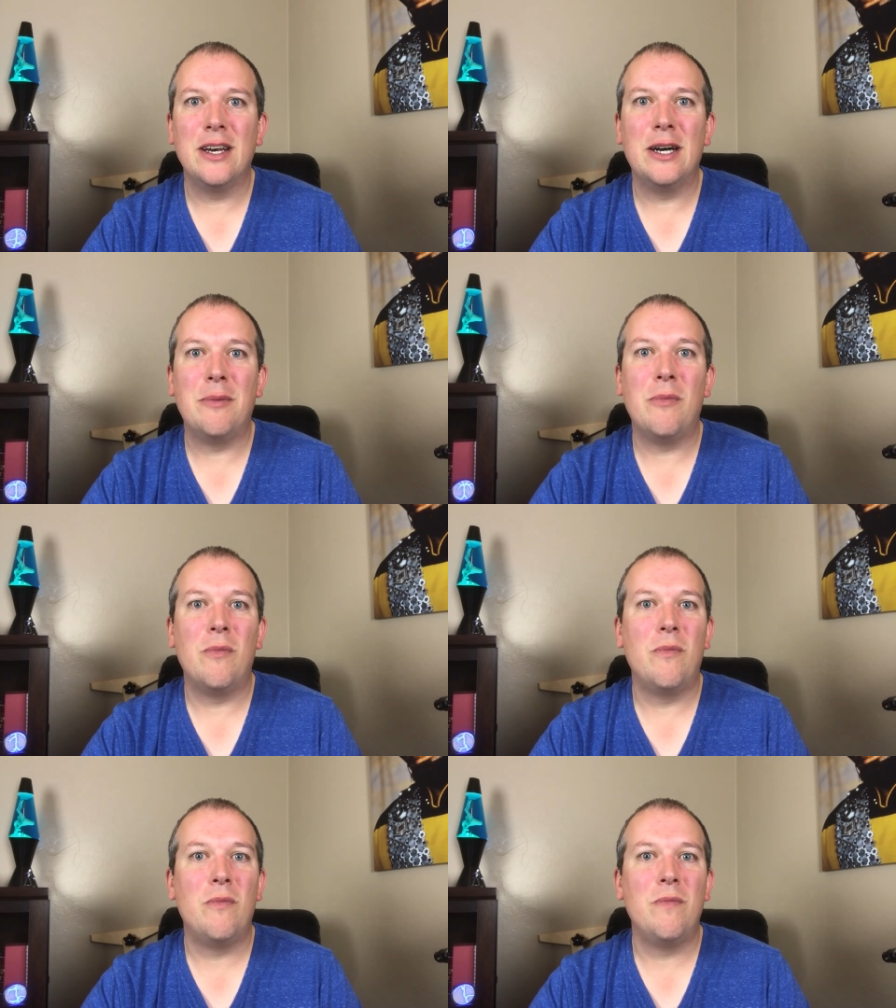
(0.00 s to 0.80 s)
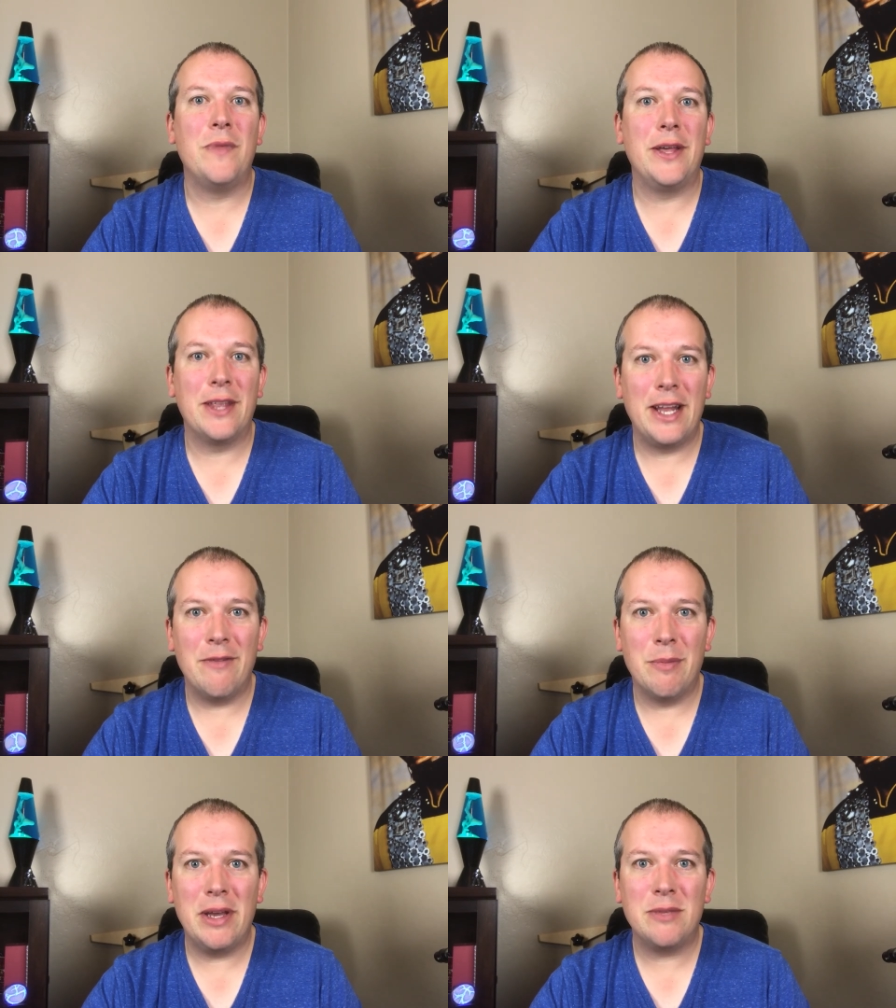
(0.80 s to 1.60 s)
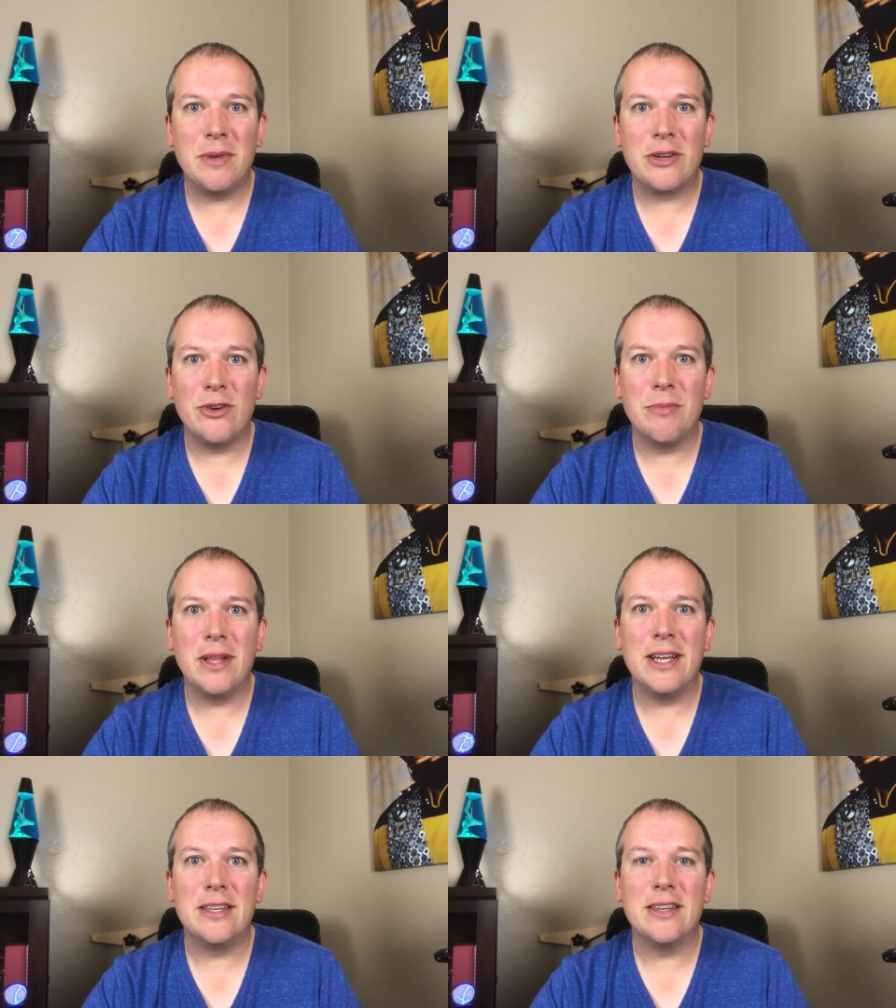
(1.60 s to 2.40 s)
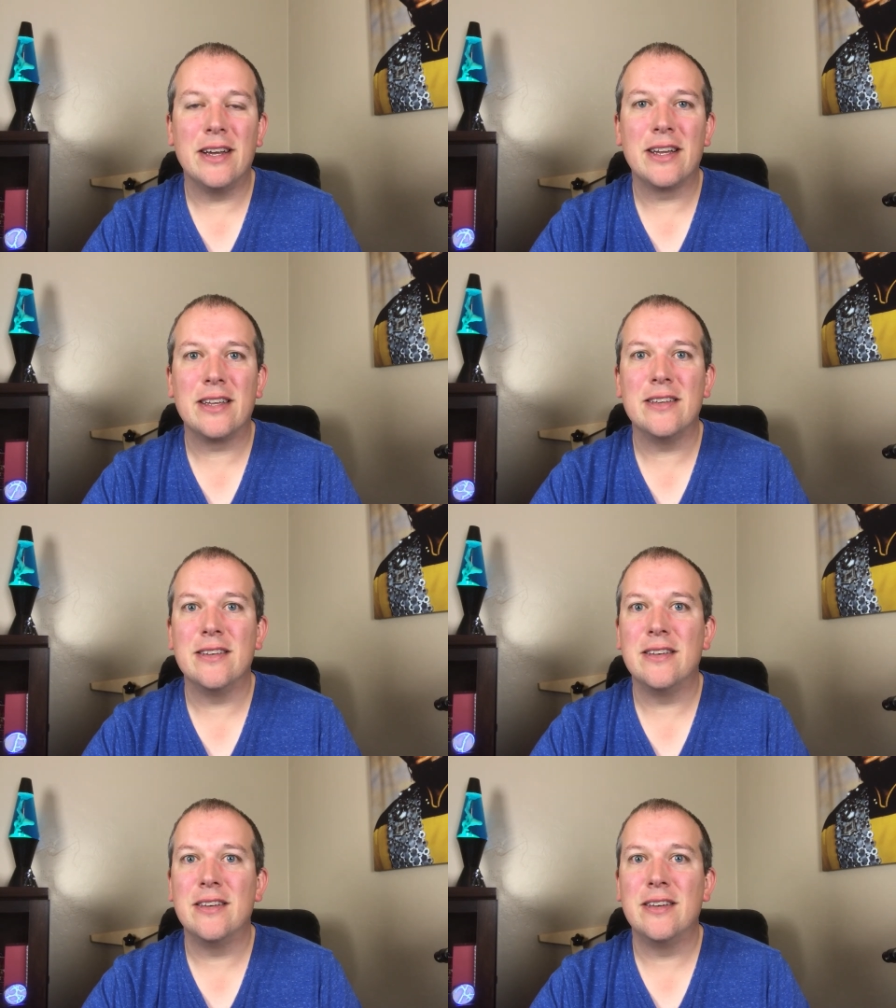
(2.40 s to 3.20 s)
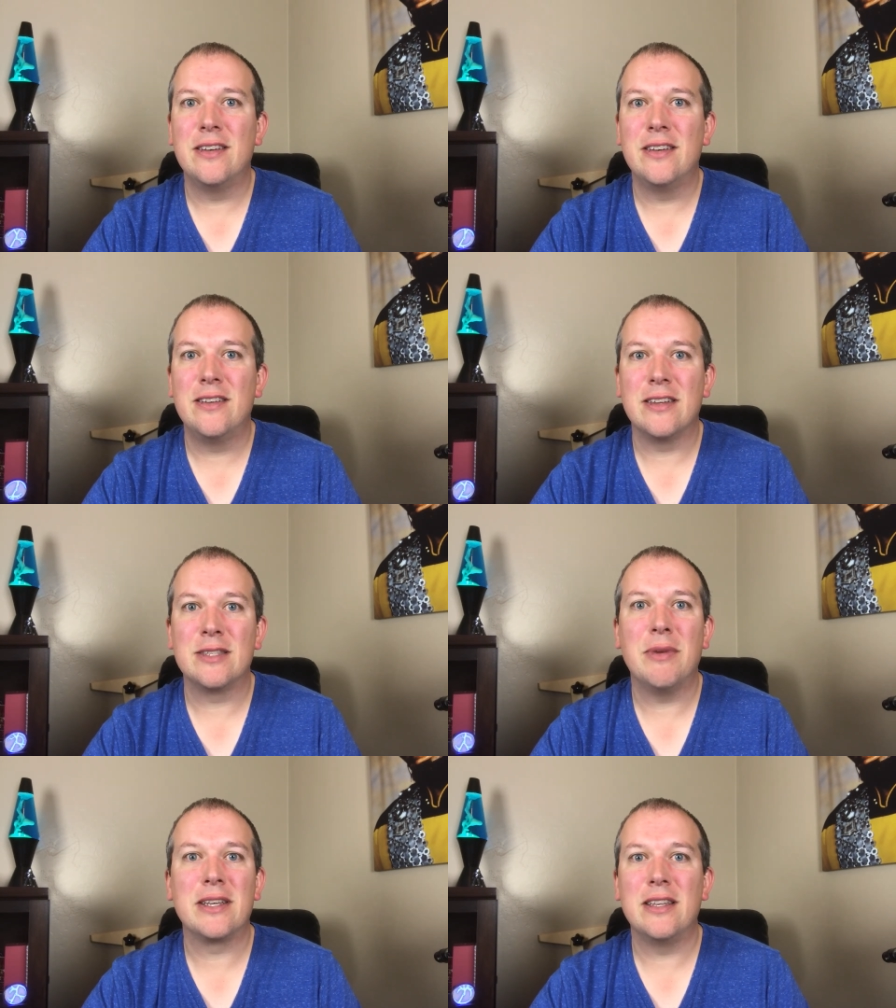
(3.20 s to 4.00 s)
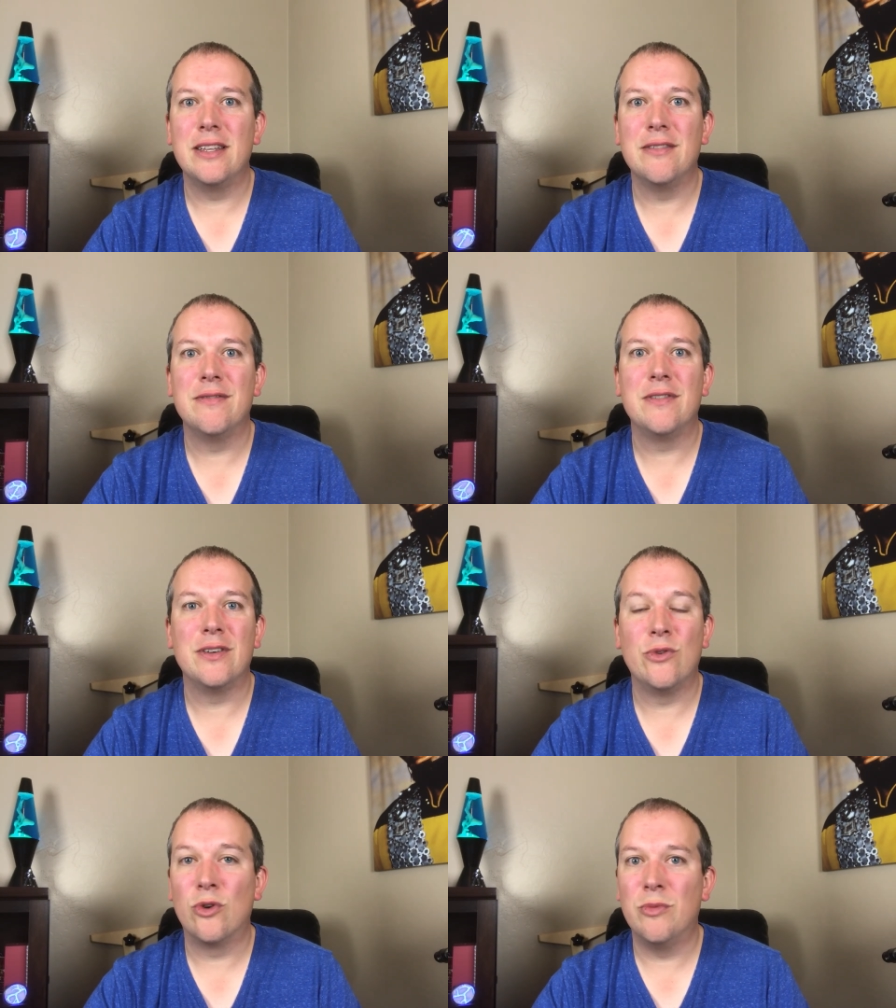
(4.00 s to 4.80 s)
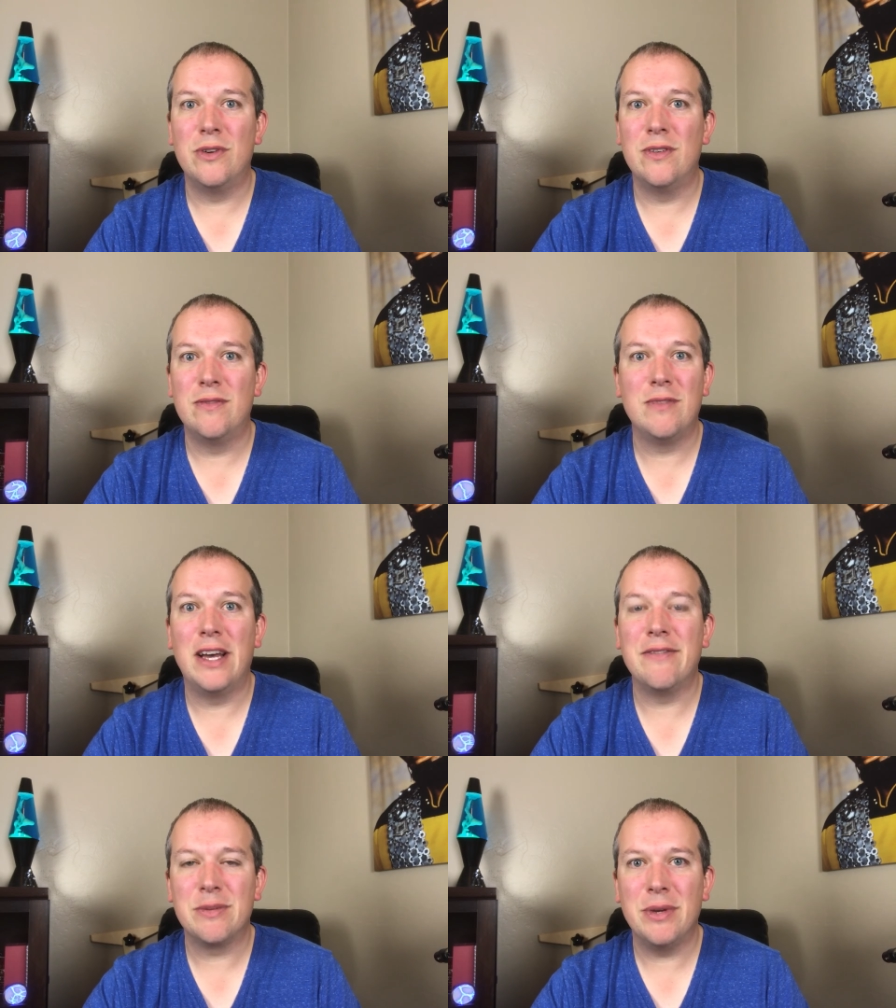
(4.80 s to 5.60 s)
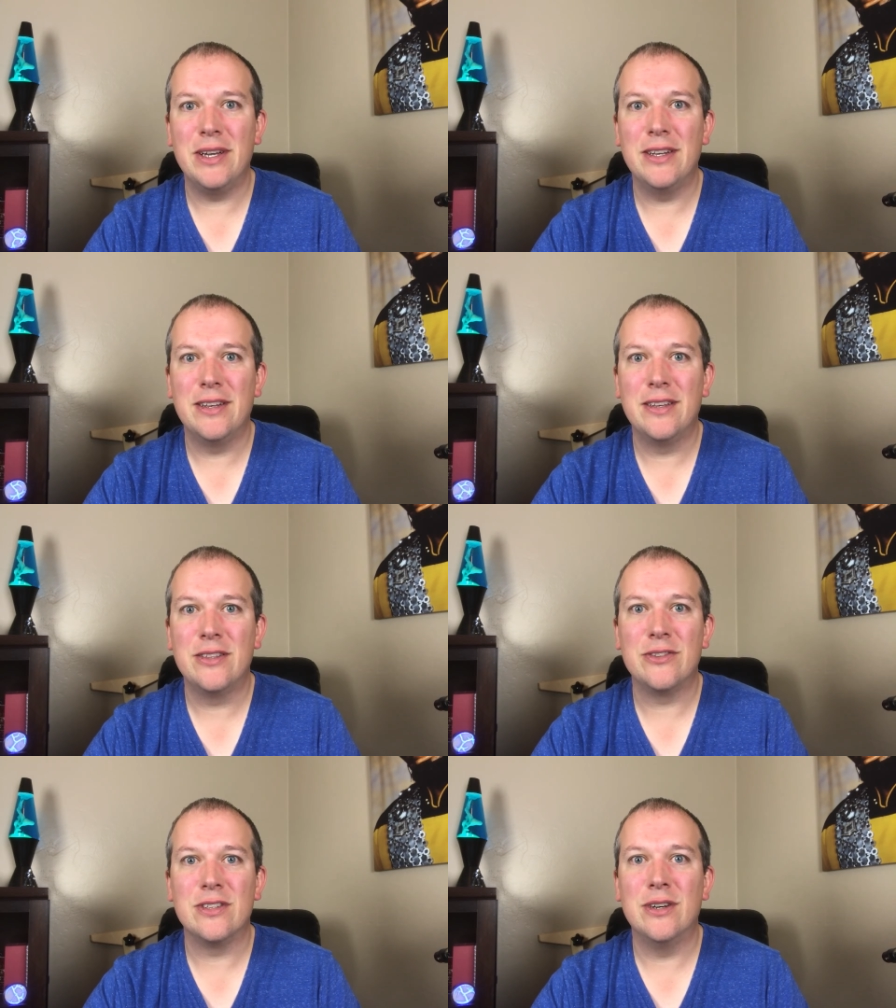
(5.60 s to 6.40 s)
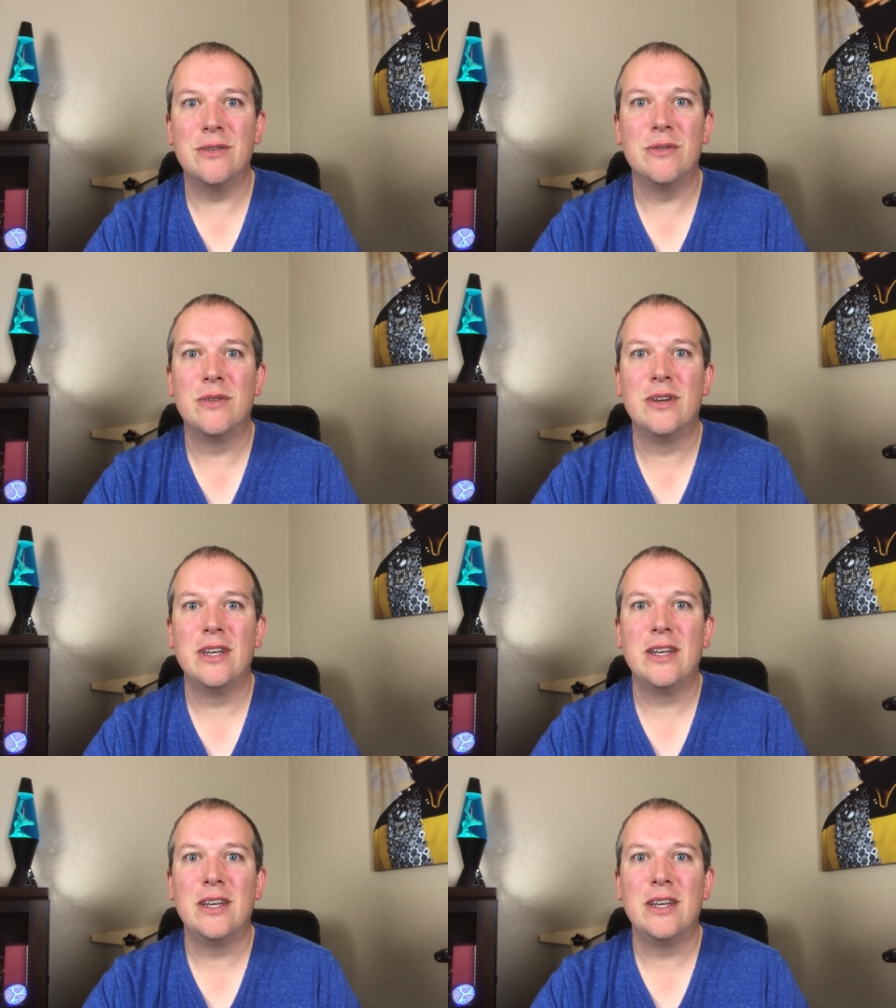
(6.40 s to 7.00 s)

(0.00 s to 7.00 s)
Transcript: now that I have the pacemaker implanted, I can expect to live a normal lifespan. There's no